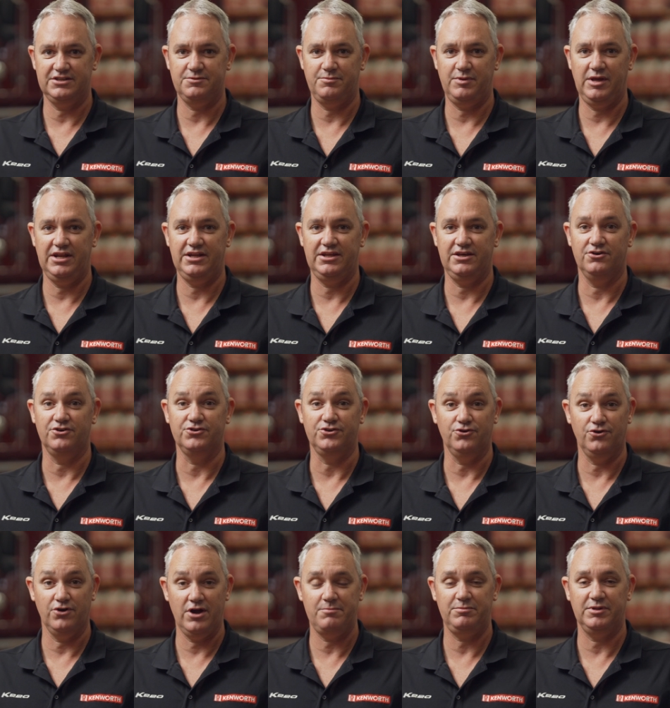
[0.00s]
depending on
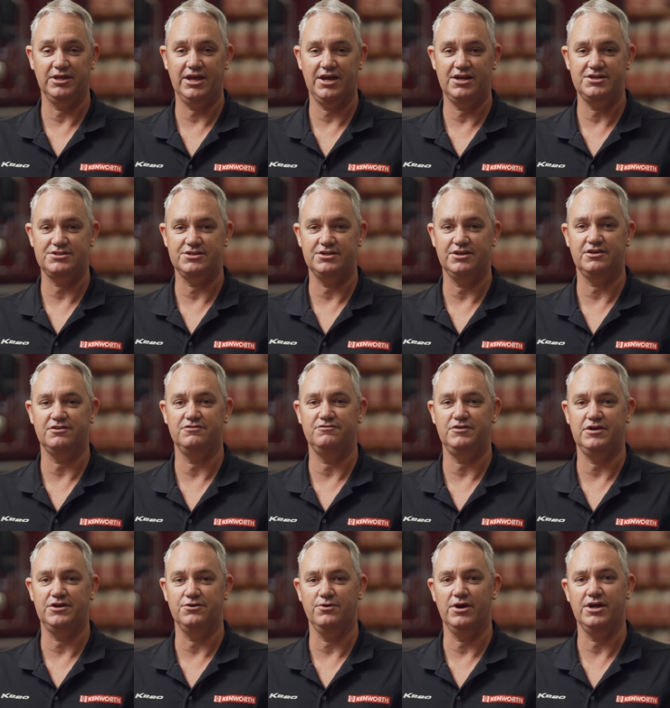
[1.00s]
your application and
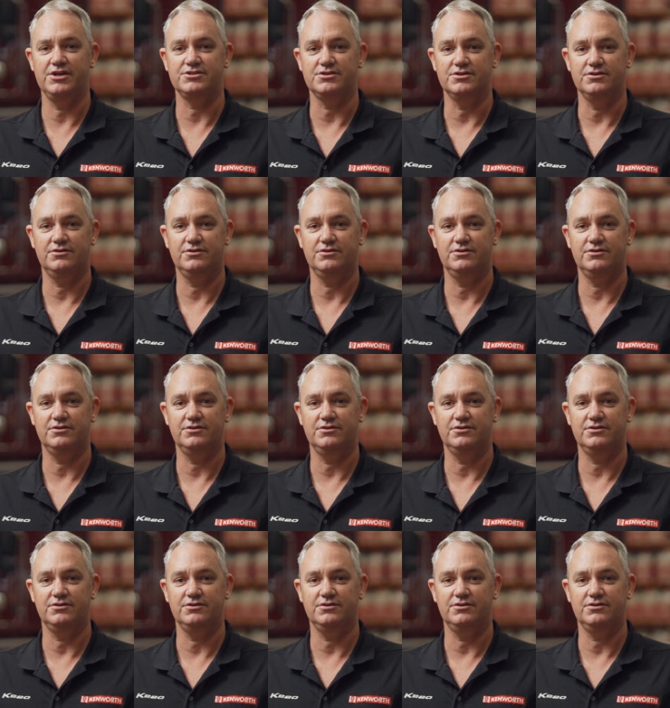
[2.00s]
configuration.